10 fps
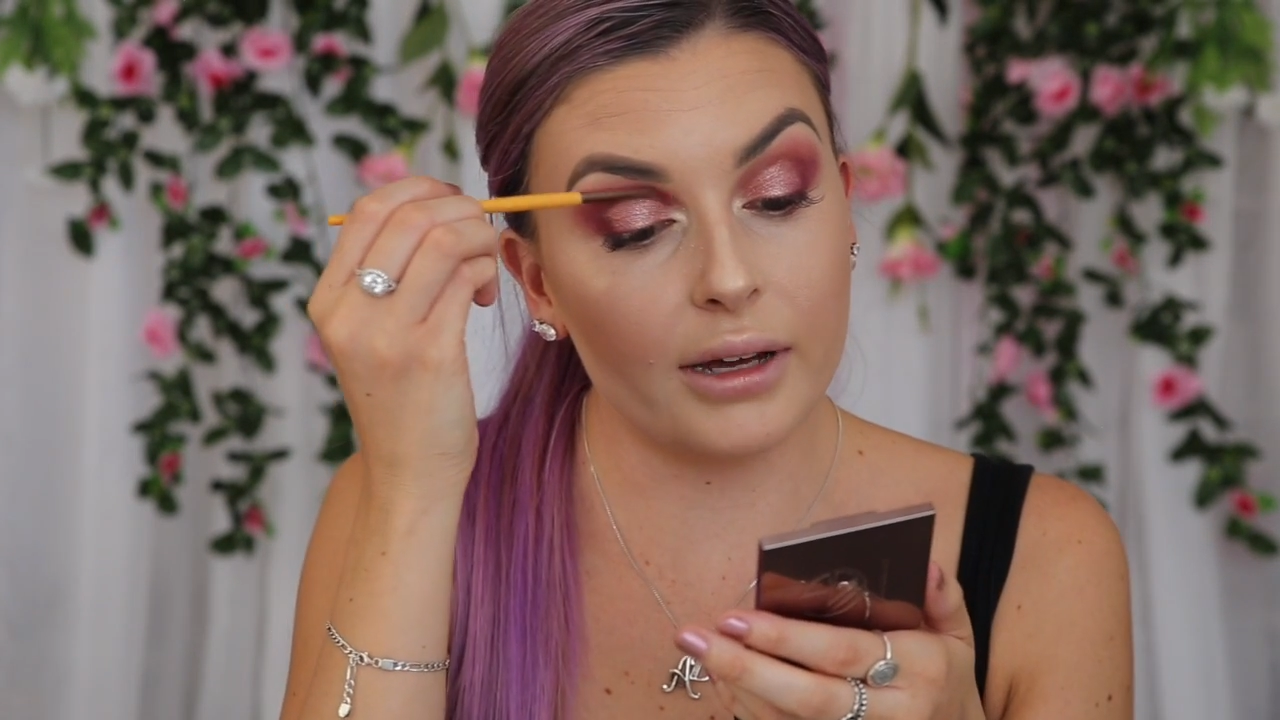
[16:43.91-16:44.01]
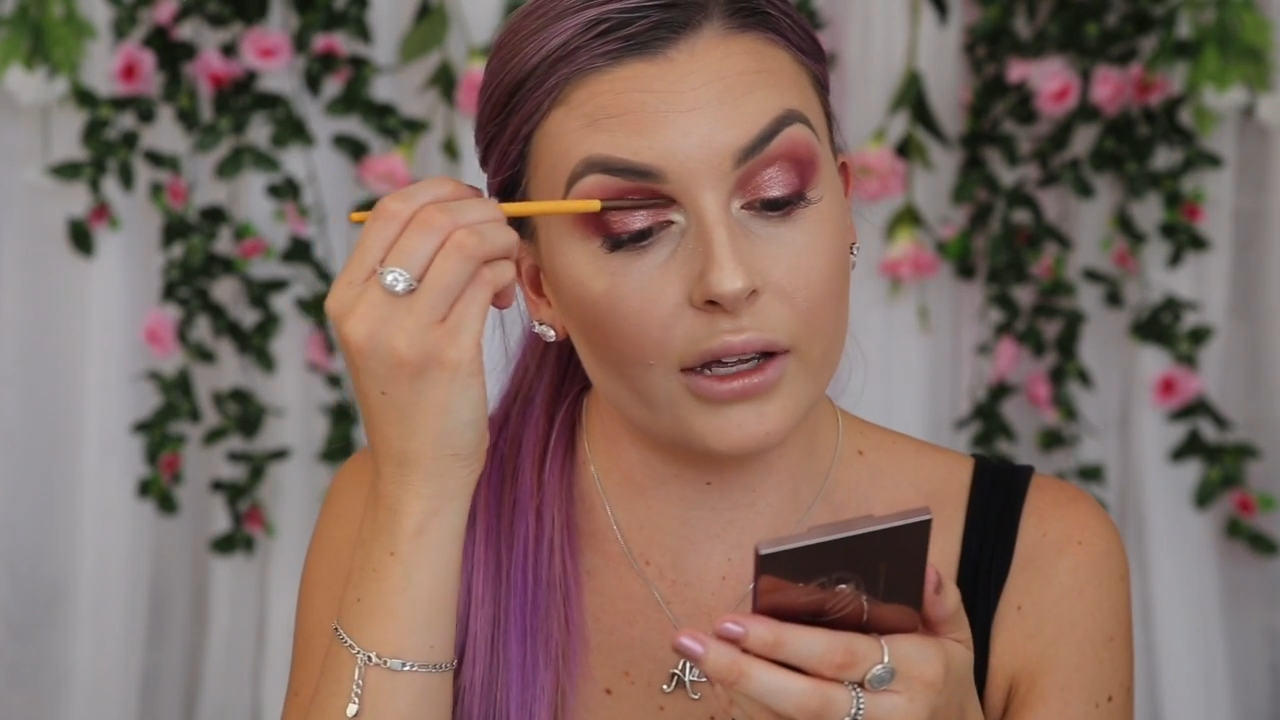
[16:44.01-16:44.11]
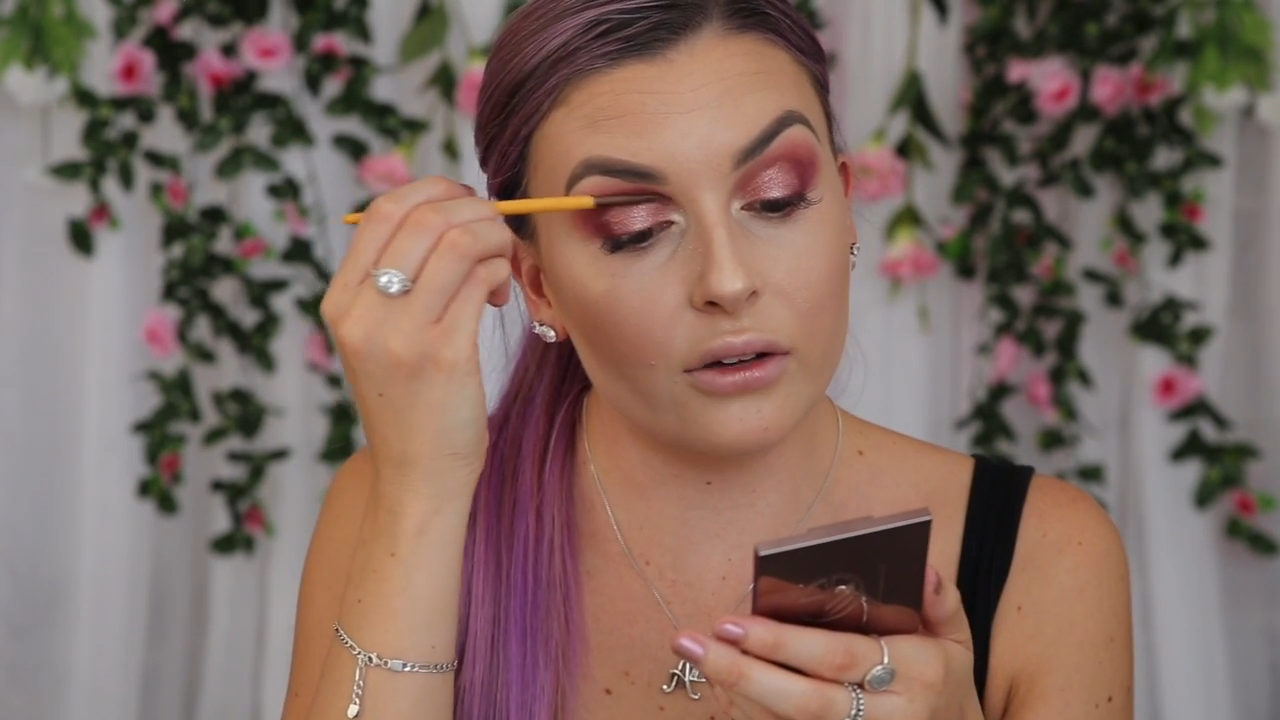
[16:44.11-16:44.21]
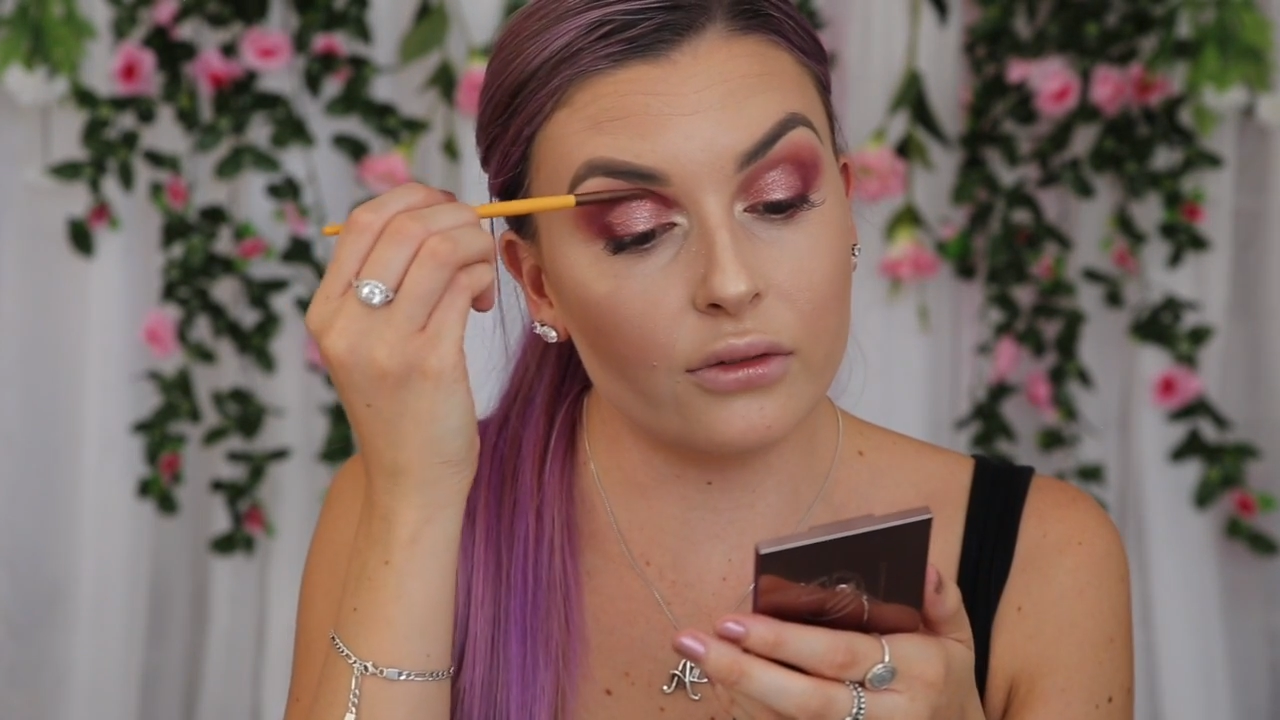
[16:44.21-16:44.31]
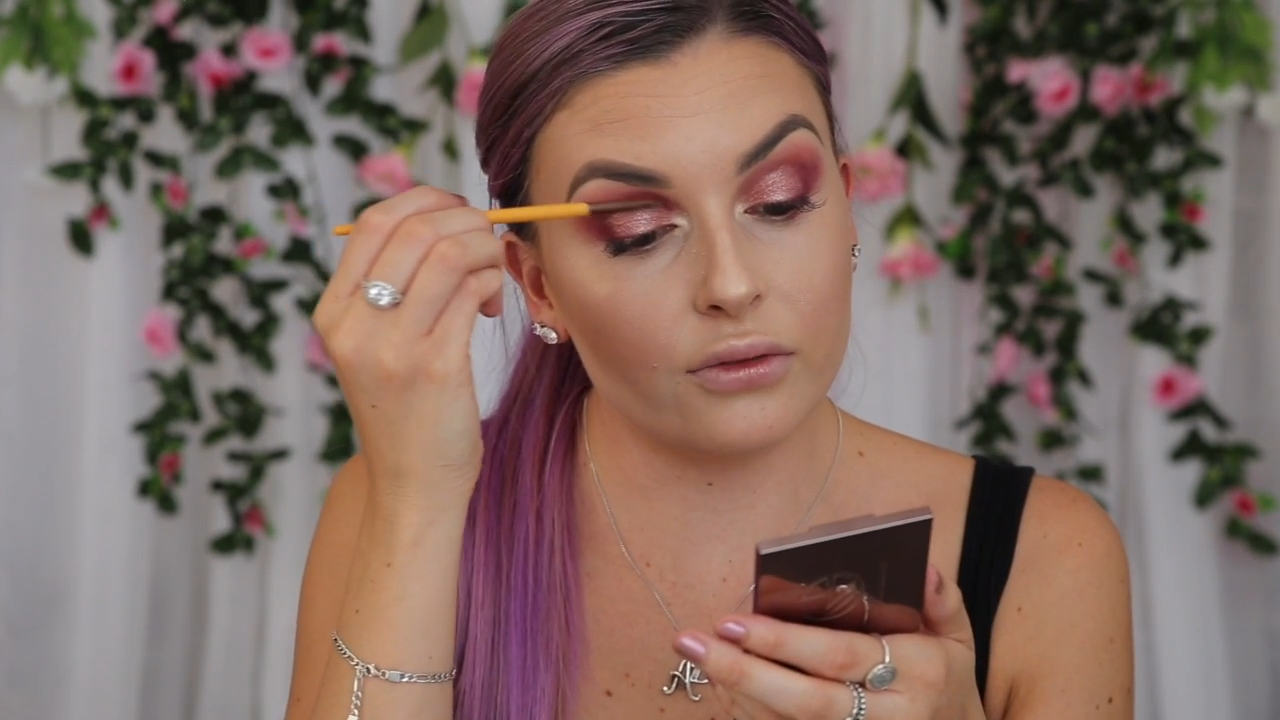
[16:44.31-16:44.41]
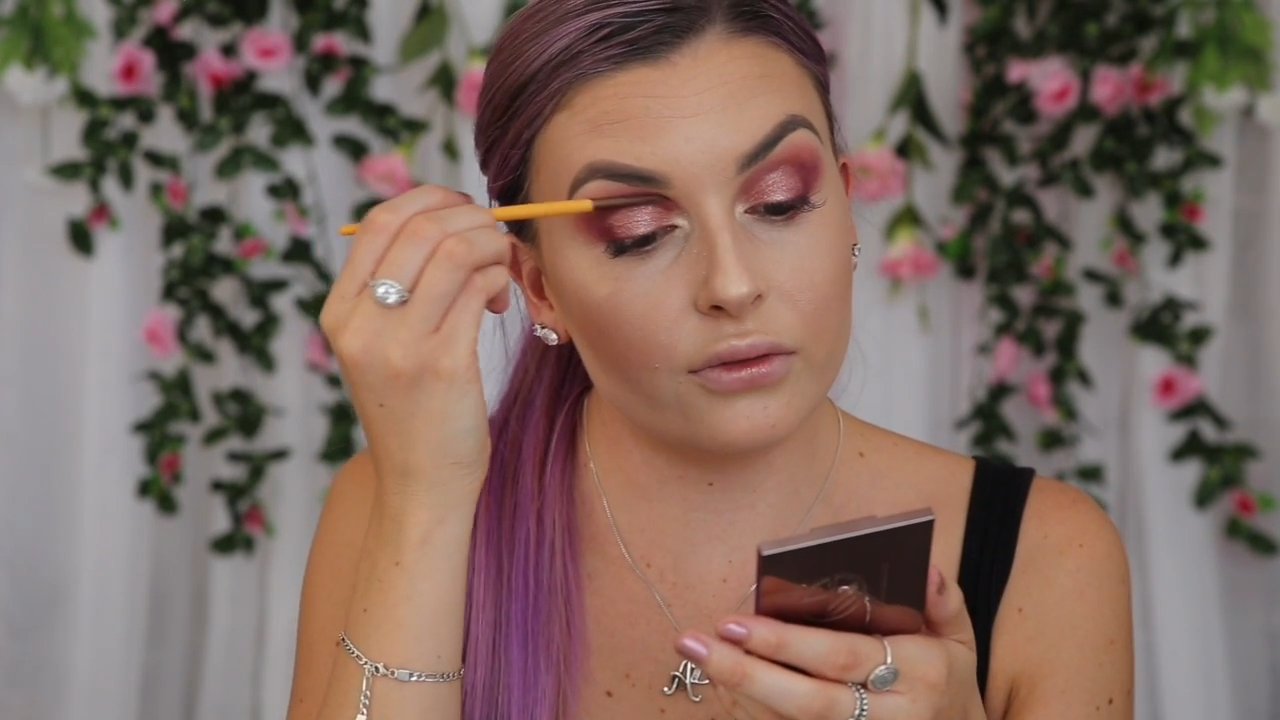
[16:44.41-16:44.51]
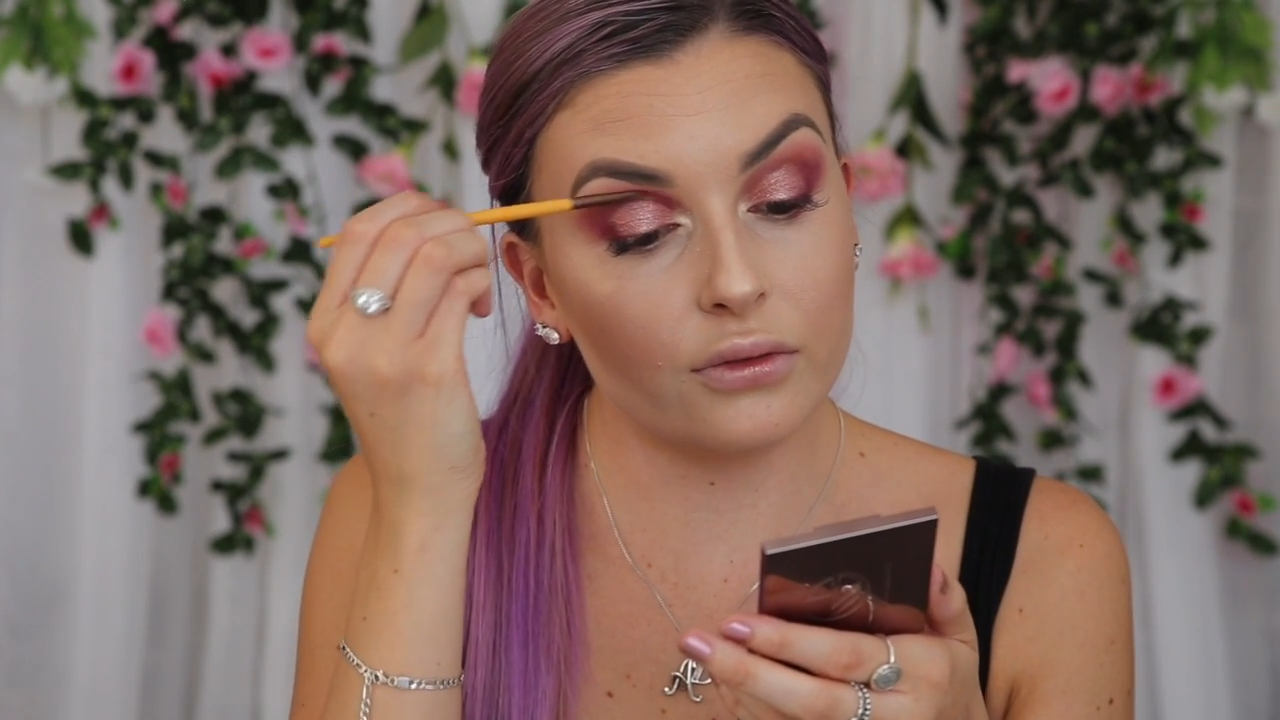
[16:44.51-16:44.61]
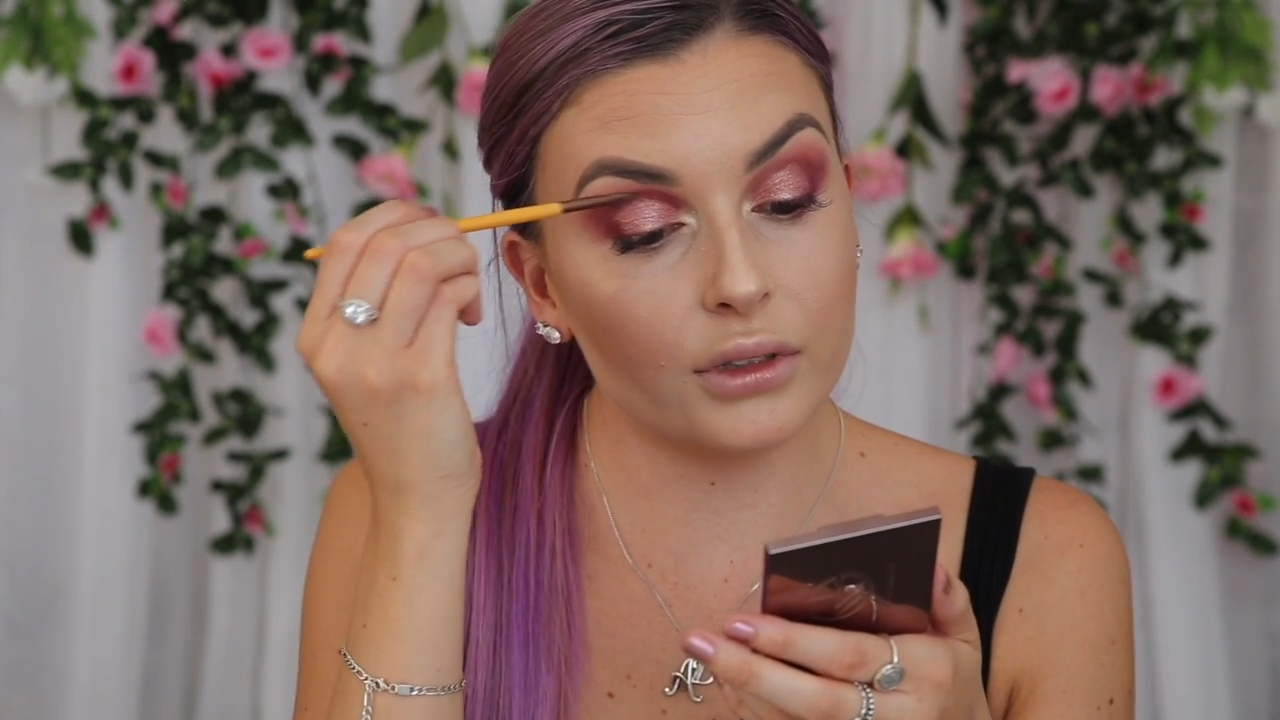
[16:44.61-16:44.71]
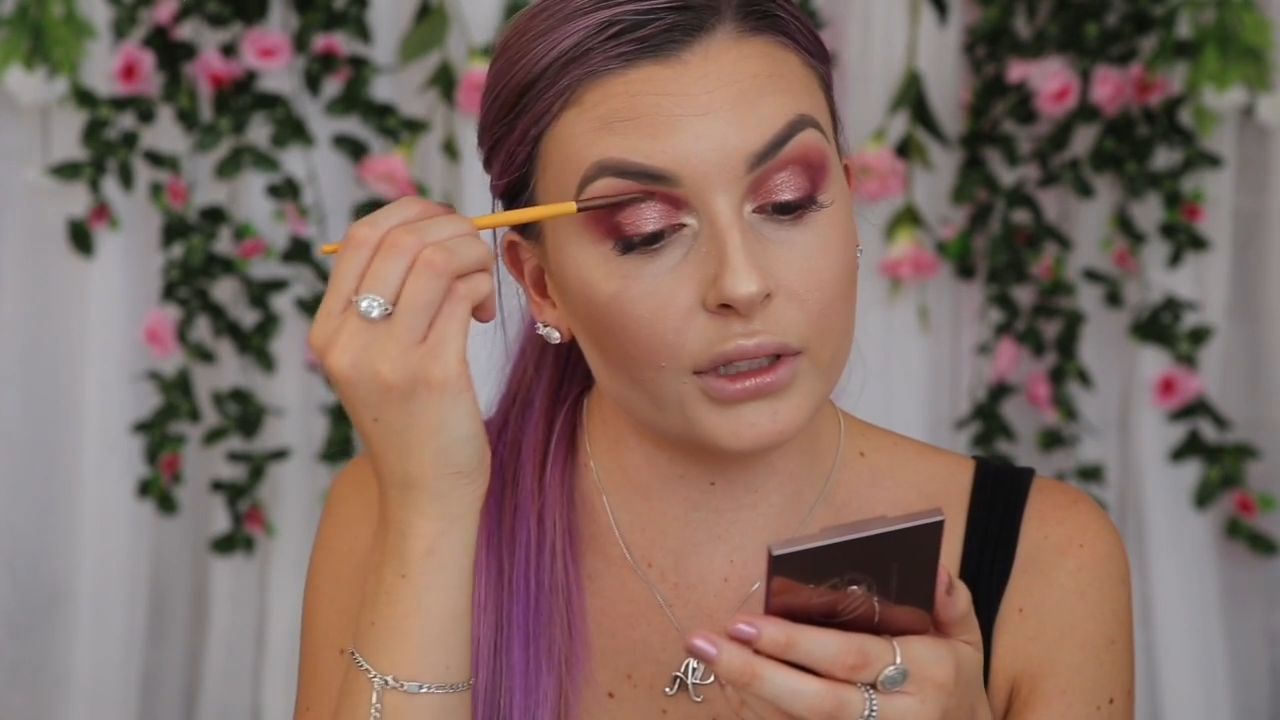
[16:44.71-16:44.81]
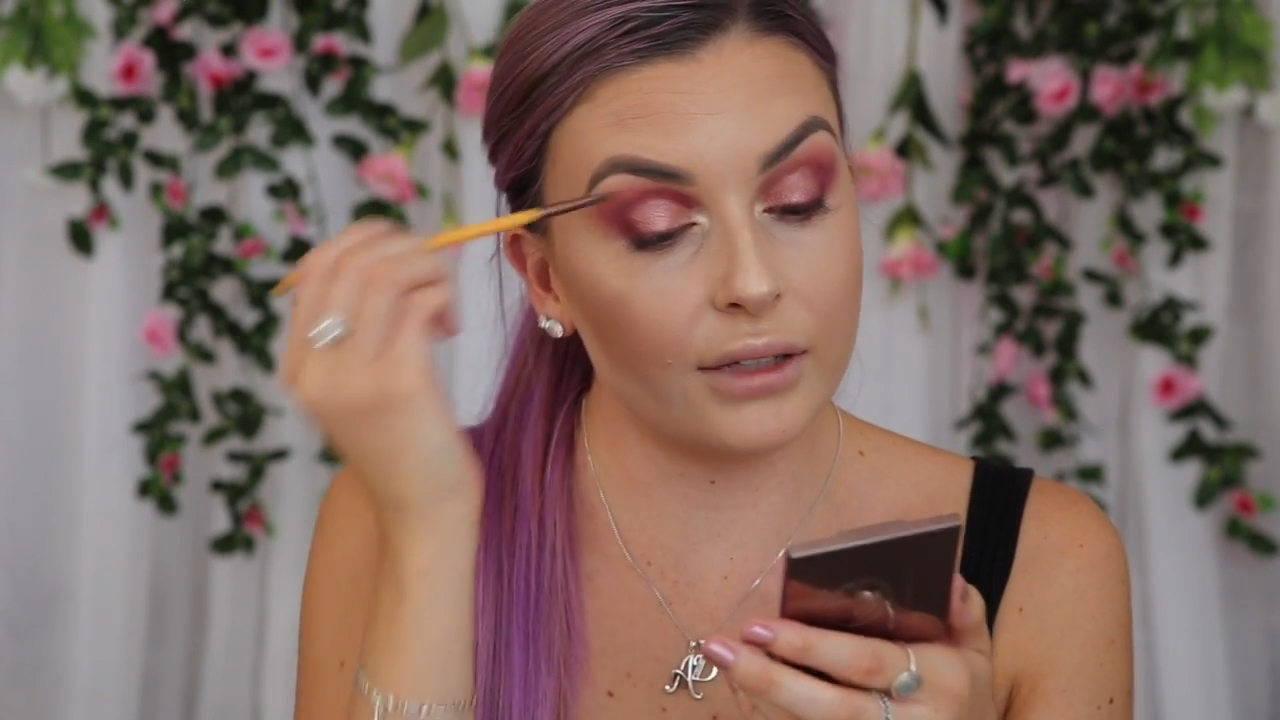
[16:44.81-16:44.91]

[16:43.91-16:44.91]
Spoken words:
way of